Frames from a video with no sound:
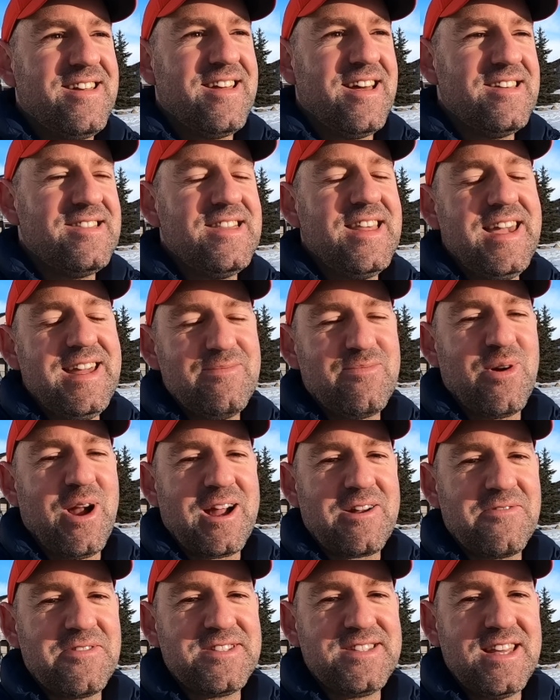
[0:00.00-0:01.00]
A late
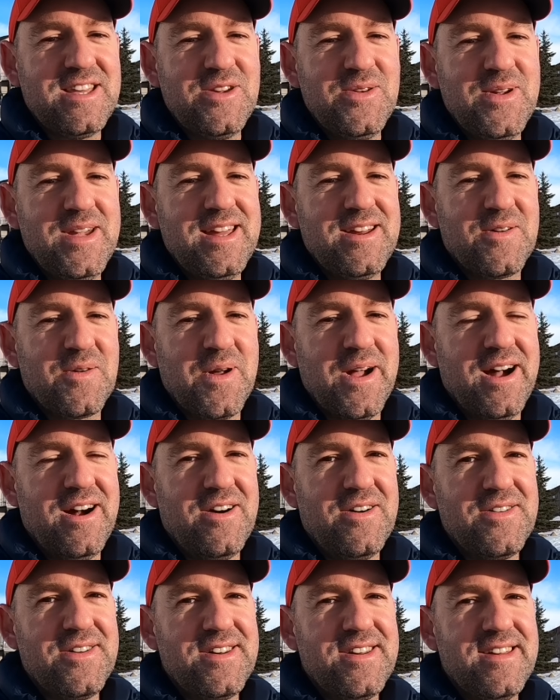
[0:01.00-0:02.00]
breakfast that you eat
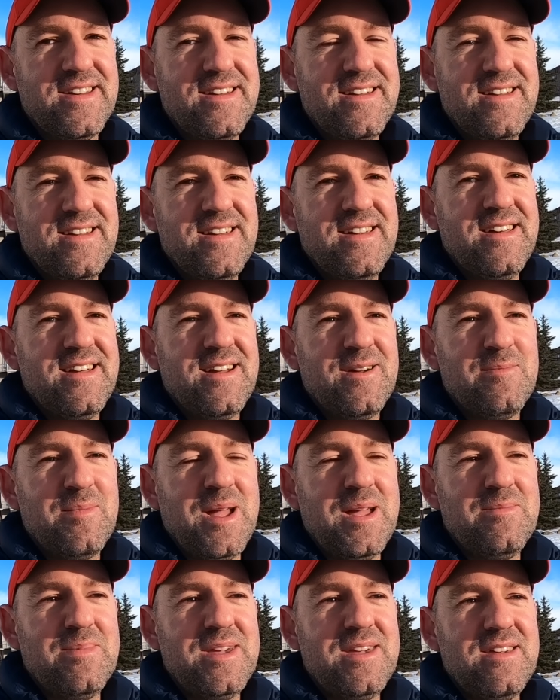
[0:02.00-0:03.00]
around
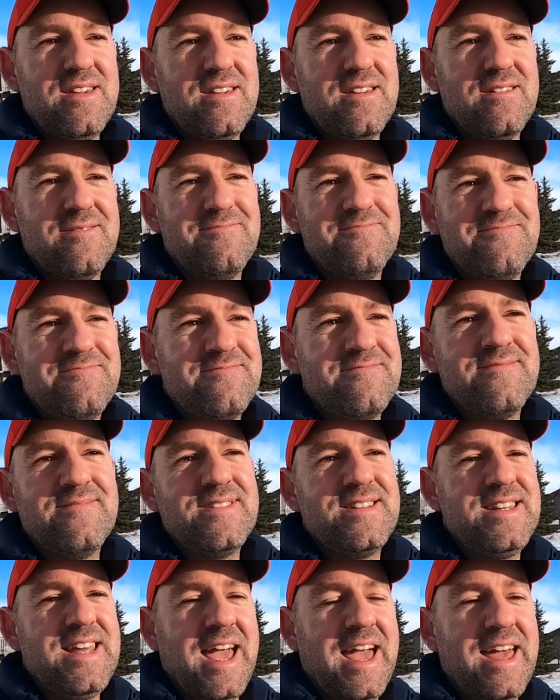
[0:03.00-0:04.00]
maybe
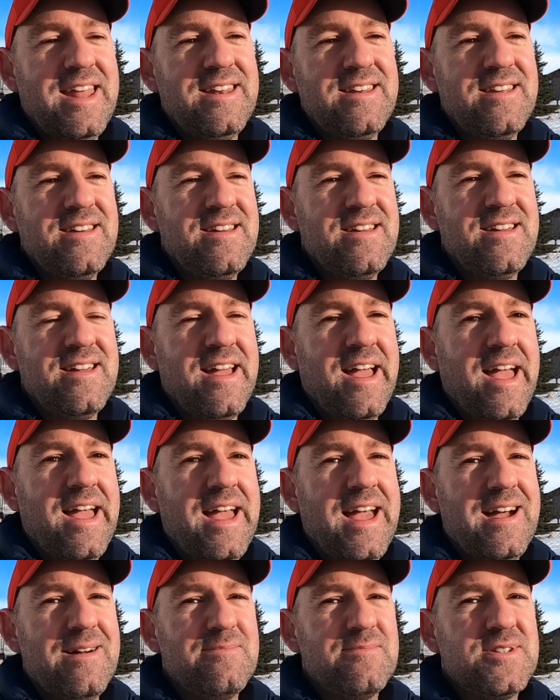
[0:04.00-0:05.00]
10
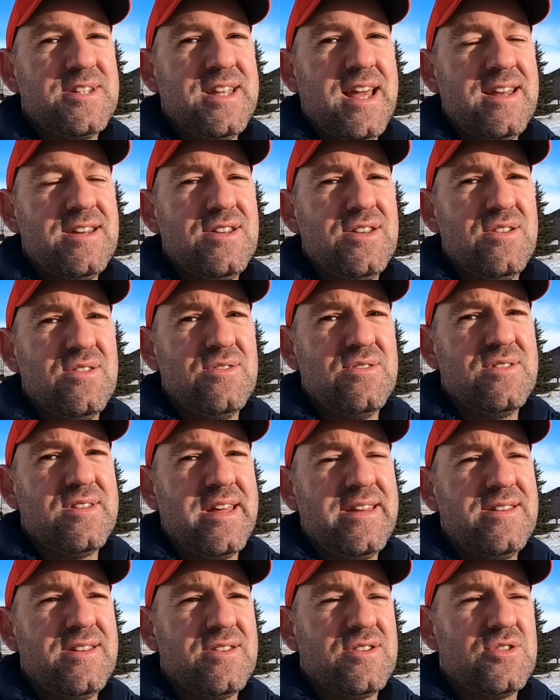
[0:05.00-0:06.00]
a.m., 10 to
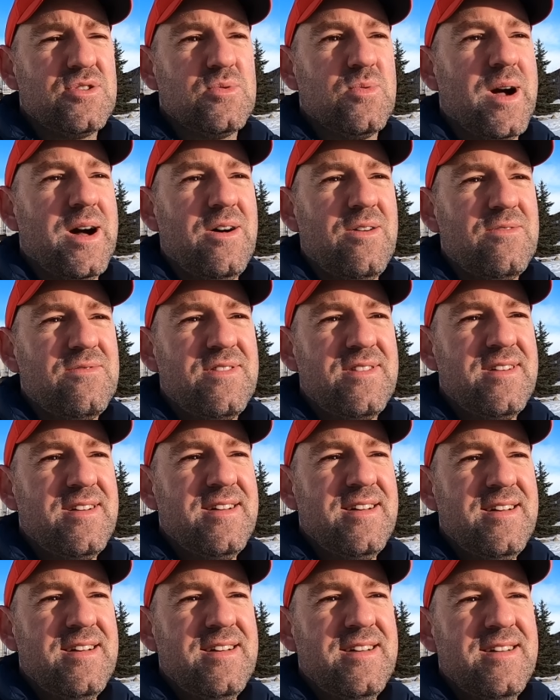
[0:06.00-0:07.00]
10 to 12,
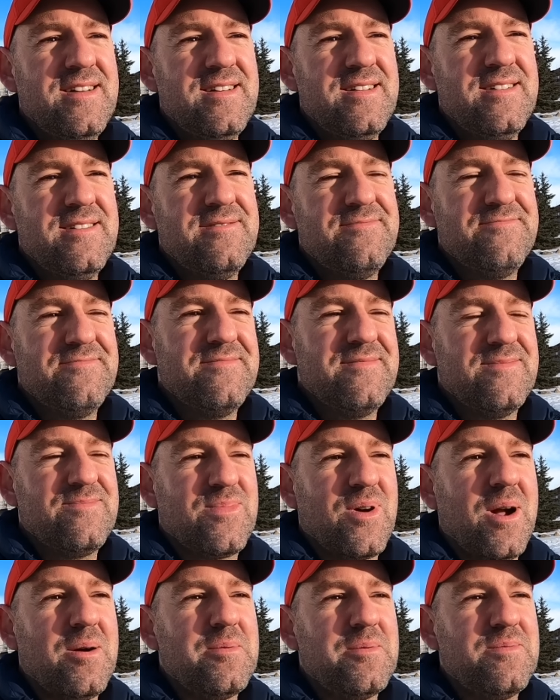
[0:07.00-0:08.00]

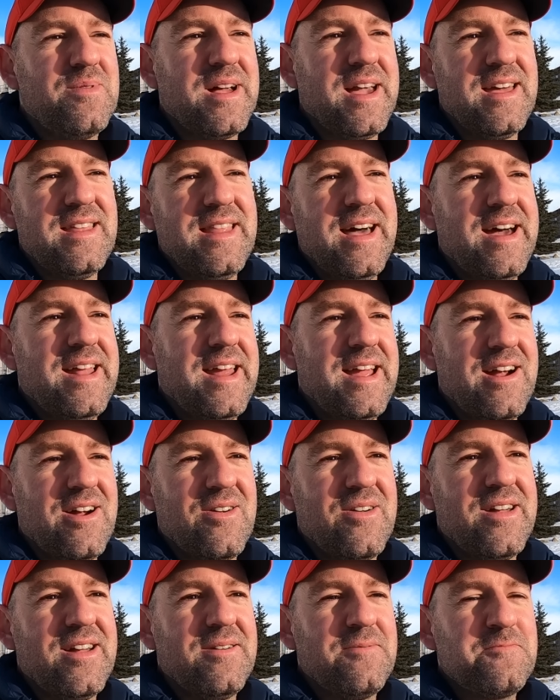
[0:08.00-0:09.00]
probably in that
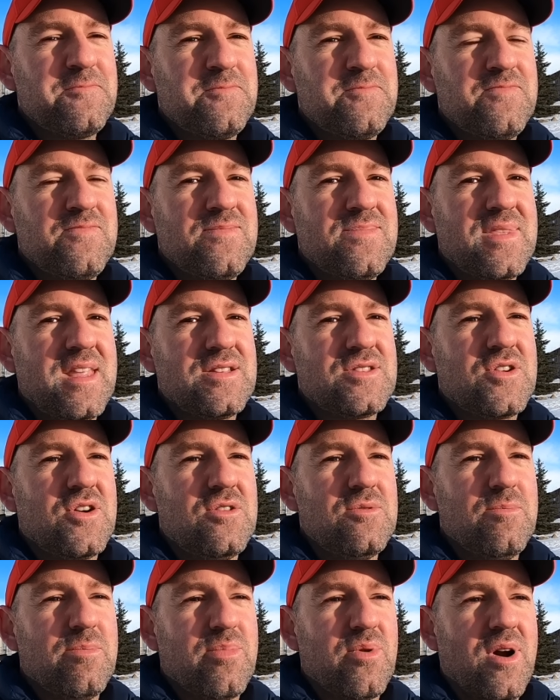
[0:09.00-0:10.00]
area that's
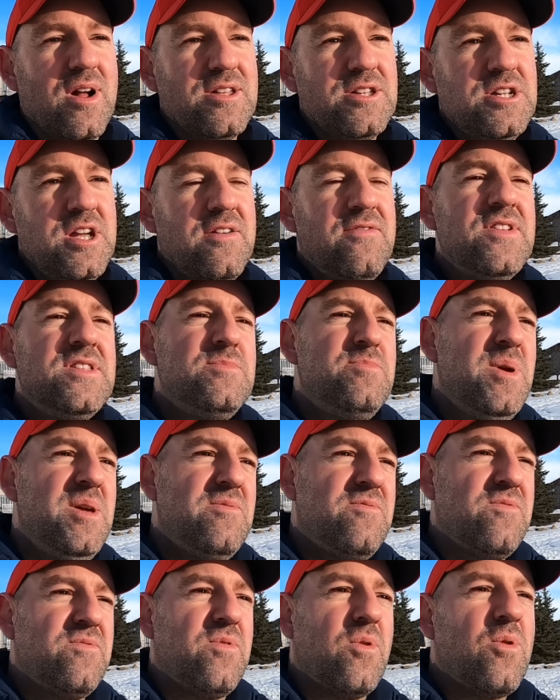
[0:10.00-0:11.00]
called brunch. If it's
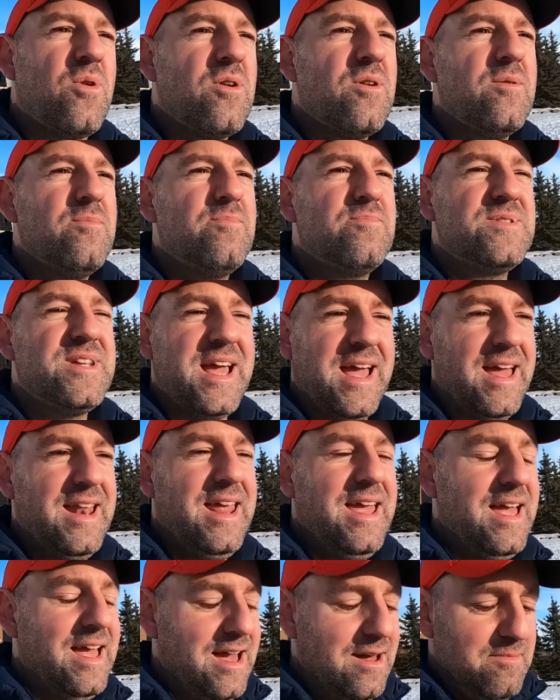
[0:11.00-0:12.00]
before 10
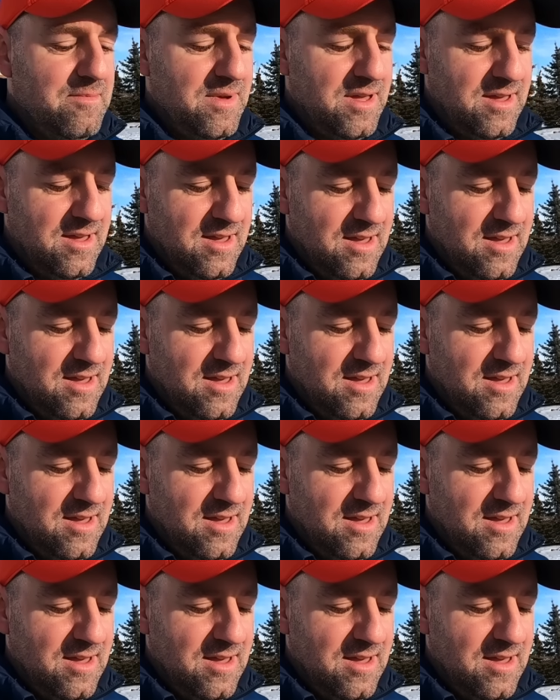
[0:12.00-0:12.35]
a.m.,